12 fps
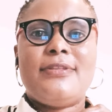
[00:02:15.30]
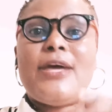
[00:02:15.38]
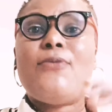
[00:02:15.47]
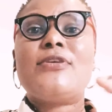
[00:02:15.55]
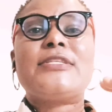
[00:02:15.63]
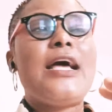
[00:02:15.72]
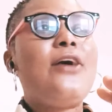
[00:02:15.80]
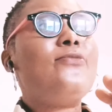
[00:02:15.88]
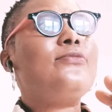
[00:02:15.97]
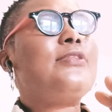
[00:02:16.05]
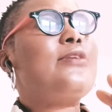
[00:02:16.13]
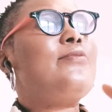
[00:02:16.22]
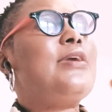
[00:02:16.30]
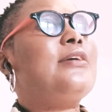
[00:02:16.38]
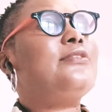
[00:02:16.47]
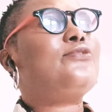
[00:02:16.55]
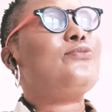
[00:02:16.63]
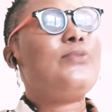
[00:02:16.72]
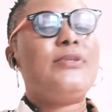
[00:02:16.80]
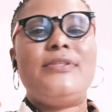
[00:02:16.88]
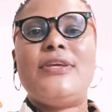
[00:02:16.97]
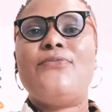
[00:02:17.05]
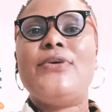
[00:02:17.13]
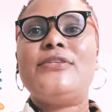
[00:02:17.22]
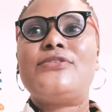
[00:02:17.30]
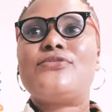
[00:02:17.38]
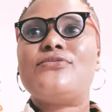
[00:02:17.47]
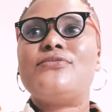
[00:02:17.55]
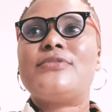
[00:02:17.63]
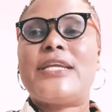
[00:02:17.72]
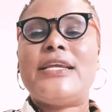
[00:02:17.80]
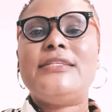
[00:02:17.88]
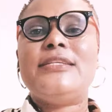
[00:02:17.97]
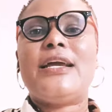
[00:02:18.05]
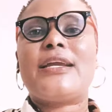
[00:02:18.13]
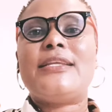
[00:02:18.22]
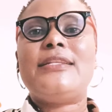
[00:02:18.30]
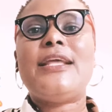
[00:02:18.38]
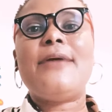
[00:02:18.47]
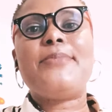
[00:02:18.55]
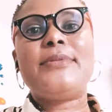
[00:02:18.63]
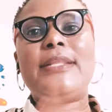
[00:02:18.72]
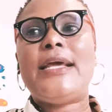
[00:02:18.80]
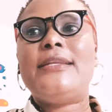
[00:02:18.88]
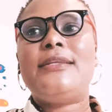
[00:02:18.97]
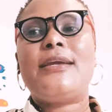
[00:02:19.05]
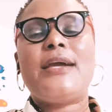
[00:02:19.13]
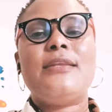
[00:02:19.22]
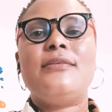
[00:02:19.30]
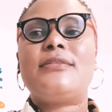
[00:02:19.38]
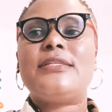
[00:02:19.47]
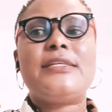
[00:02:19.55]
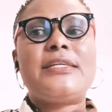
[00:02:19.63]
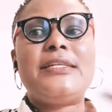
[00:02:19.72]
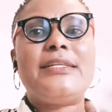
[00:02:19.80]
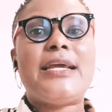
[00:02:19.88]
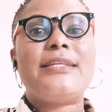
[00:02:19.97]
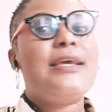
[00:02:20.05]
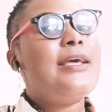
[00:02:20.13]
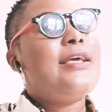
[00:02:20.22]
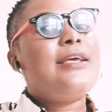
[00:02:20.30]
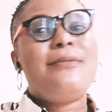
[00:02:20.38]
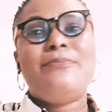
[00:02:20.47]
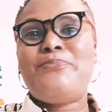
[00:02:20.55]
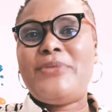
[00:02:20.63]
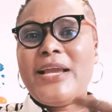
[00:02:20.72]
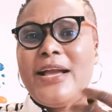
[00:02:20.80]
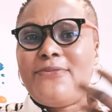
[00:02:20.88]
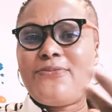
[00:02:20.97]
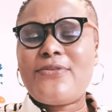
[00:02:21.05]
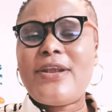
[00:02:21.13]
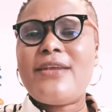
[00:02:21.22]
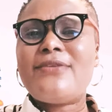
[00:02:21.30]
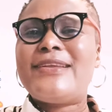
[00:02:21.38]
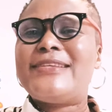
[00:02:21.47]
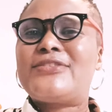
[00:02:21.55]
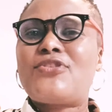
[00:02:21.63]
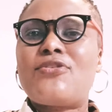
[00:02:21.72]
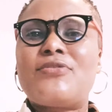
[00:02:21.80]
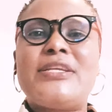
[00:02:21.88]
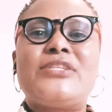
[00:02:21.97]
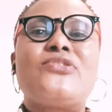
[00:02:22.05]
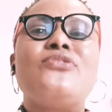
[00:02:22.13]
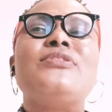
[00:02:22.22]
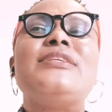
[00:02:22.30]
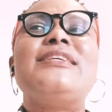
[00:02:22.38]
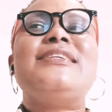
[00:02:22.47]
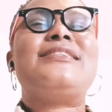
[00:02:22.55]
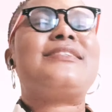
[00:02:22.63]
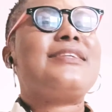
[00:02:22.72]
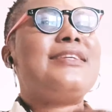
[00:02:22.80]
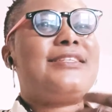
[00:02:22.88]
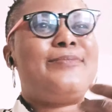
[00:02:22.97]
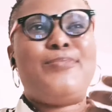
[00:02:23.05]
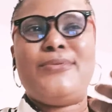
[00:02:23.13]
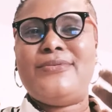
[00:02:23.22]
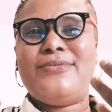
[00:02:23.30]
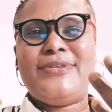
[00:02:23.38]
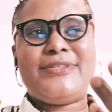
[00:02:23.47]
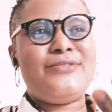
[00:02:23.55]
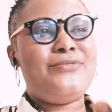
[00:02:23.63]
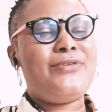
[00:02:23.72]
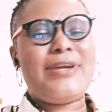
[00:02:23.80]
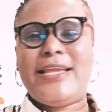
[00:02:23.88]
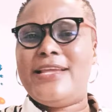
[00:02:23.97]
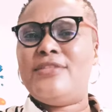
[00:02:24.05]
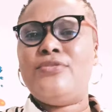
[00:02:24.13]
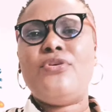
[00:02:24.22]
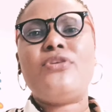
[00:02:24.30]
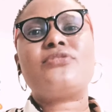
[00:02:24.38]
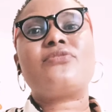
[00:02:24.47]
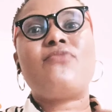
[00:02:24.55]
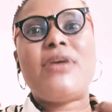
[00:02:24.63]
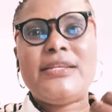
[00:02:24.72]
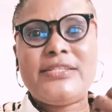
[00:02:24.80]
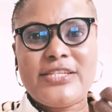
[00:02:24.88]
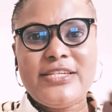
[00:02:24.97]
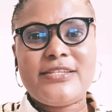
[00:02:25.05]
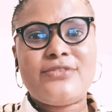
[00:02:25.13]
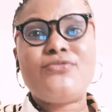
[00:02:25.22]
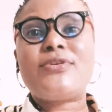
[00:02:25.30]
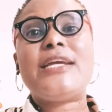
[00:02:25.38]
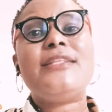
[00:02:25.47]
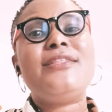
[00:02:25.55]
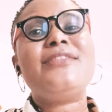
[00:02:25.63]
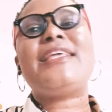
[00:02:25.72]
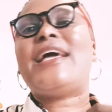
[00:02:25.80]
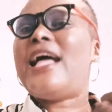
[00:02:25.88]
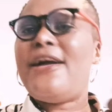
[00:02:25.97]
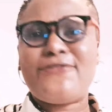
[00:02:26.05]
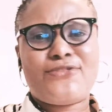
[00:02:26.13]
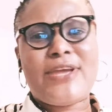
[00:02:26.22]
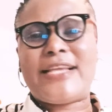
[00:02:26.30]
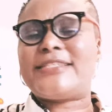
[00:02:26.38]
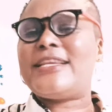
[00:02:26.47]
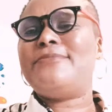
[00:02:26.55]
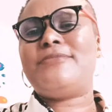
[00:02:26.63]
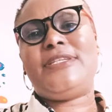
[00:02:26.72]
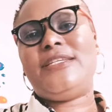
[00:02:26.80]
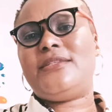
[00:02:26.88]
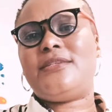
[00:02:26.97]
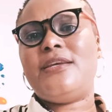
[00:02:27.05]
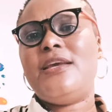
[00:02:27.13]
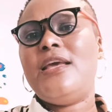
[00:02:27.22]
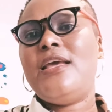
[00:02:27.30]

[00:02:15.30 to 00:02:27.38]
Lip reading: That was how they were doing. They went to Kenya, kidnapped Nandi Kanu, thinking that Biafra restoration is a spirit. You cannot quench it. They have to accept it.